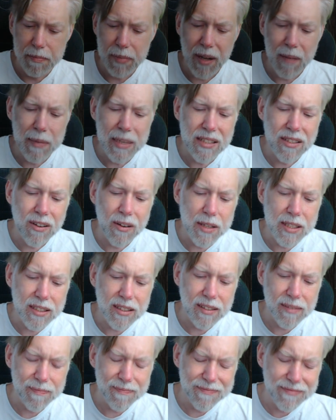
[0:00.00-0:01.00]
I mean, it's
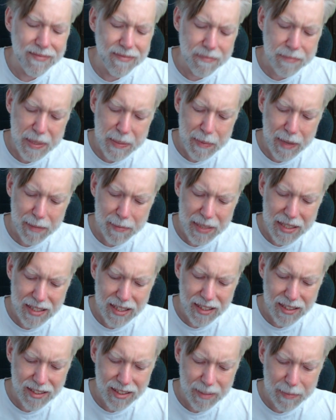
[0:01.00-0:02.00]
got spelling
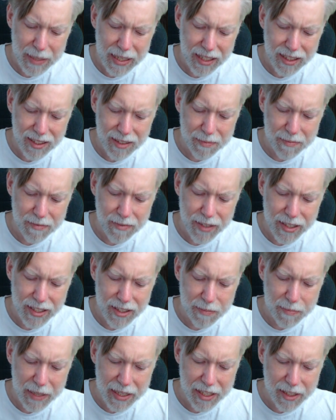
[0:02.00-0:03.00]
mistakes on the back that really
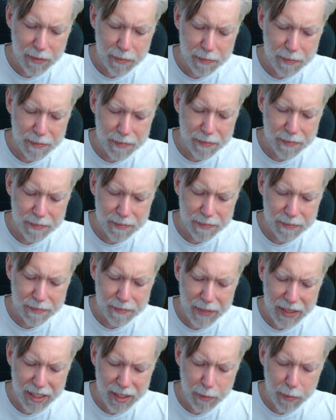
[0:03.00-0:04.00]
make you
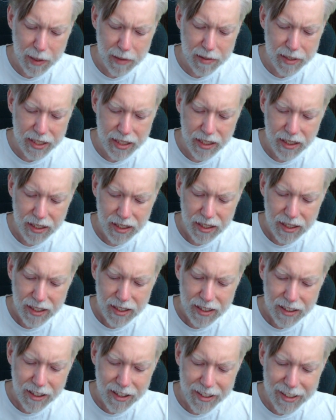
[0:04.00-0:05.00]
worry.
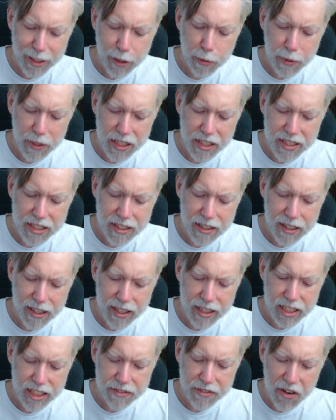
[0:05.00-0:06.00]
Like they call it
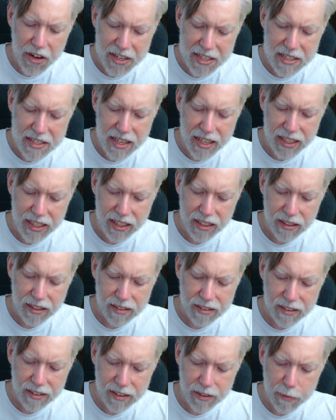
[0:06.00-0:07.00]
a devicey
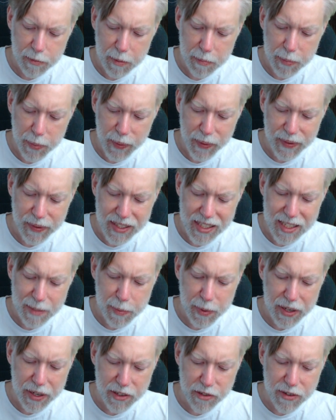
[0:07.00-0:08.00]
at one point because they
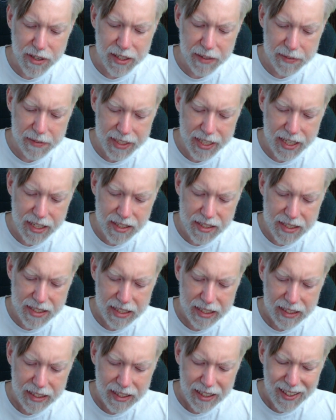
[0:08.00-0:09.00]
put an extra E on the end,
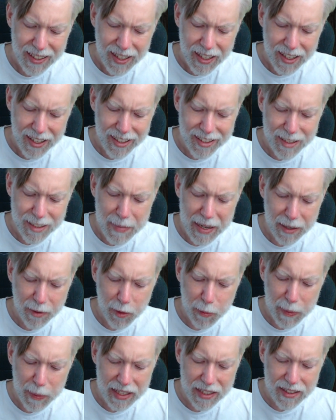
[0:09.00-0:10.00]
and the
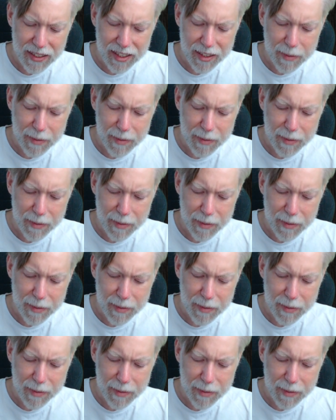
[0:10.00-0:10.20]
mouth peak,